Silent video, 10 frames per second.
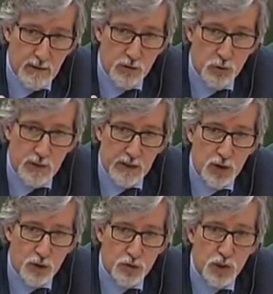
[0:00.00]
new
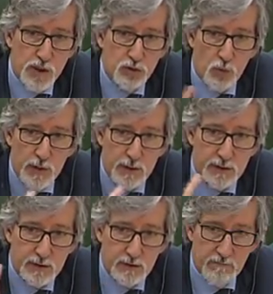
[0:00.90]
technologies
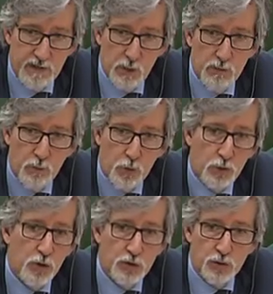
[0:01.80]
raise very
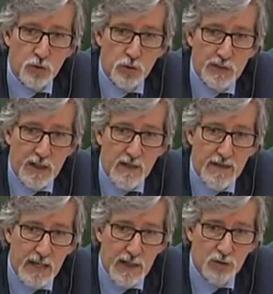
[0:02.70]
important concerns that I
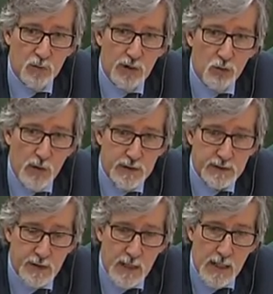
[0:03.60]
think have to be addressed